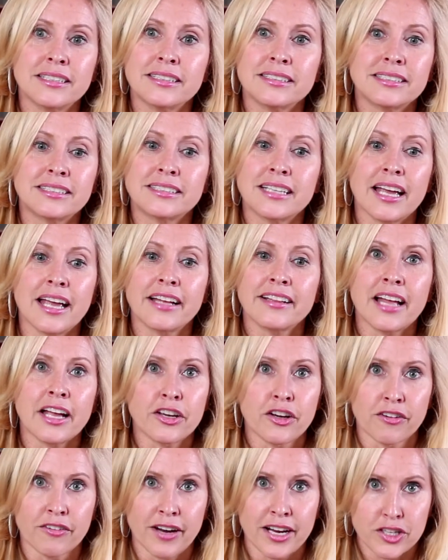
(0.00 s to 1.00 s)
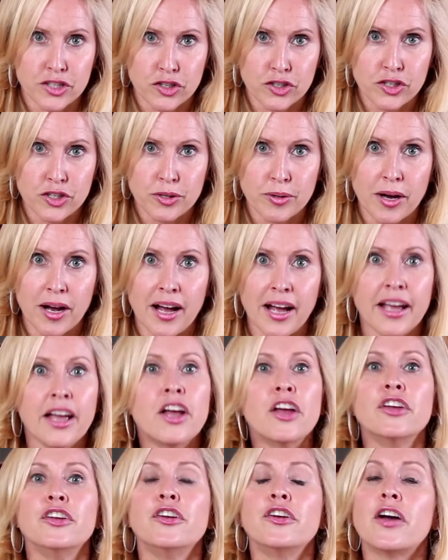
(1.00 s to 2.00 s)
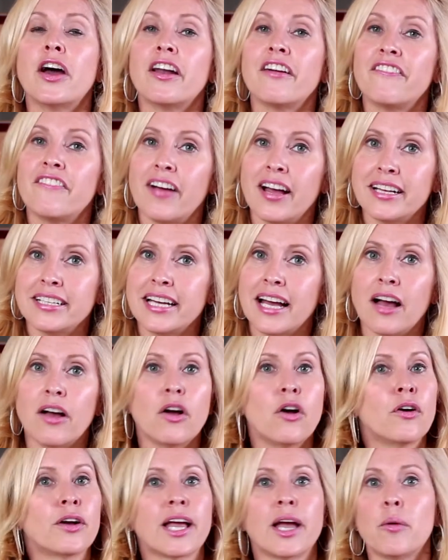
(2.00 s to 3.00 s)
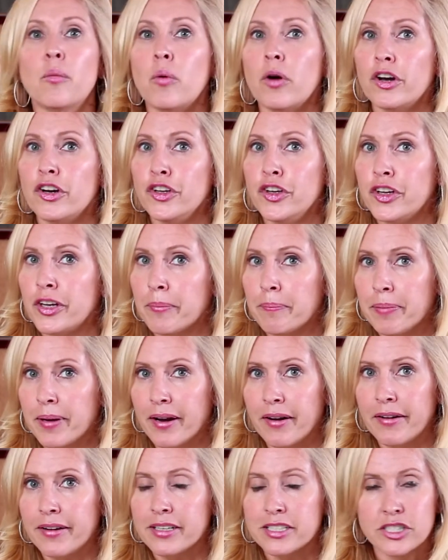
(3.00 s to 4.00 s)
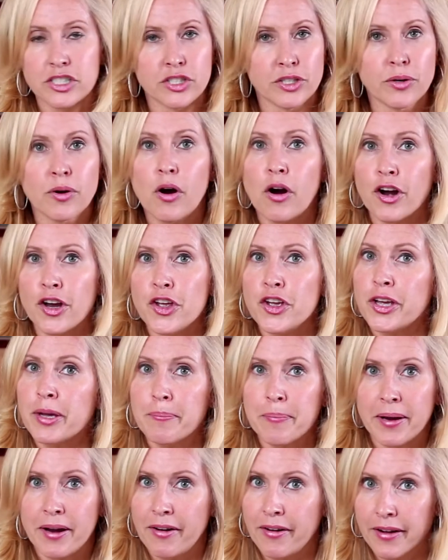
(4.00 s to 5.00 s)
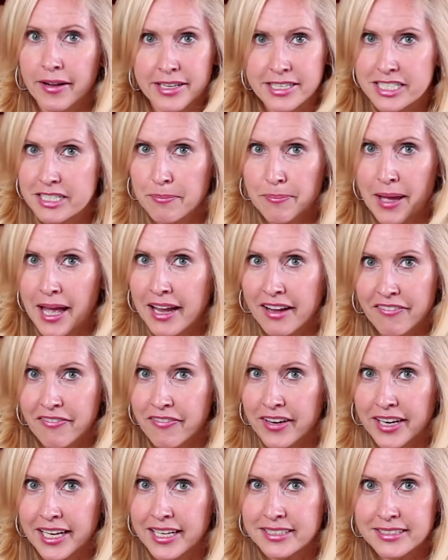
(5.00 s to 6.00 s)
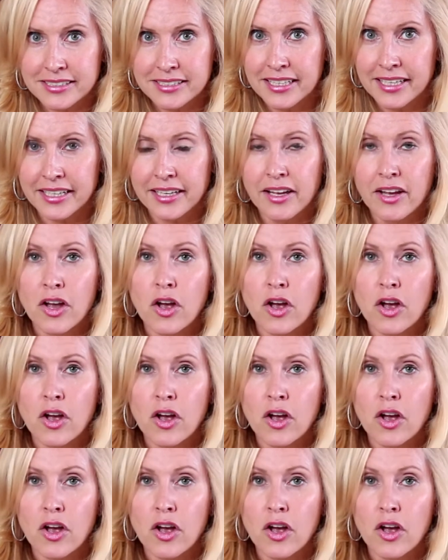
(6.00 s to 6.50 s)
saying that your rates are too high, you got to find out, okay, what are you comparing us to? Are you comparing us to bank financing?